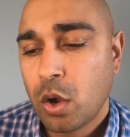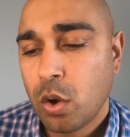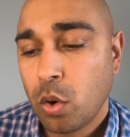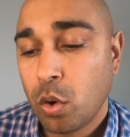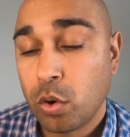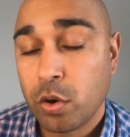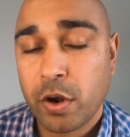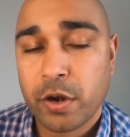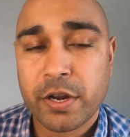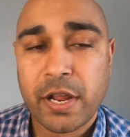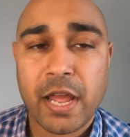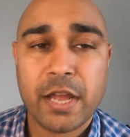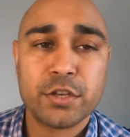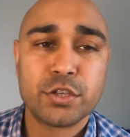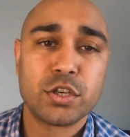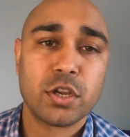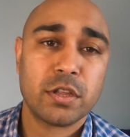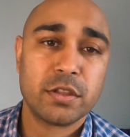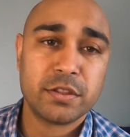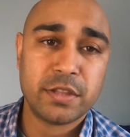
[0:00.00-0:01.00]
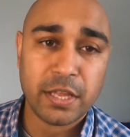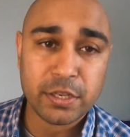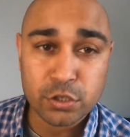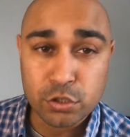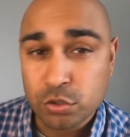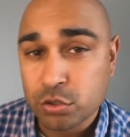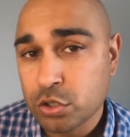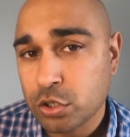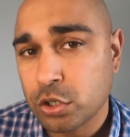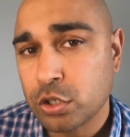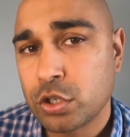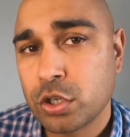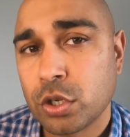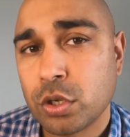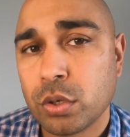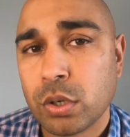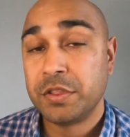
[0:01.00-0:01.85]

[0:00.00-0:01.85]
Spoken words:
or on Edge, then you should do.